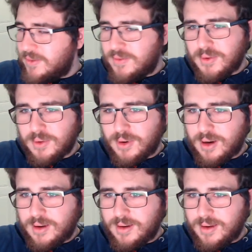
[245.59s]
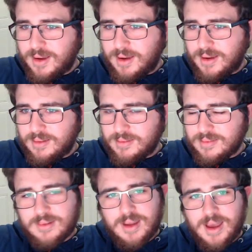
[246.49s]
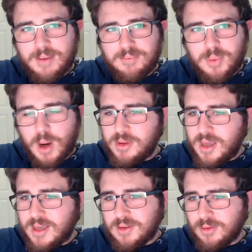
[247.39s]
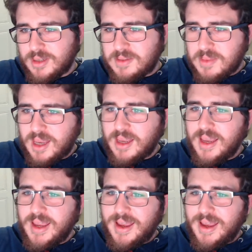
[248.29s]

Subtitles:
if you are probably as old as me.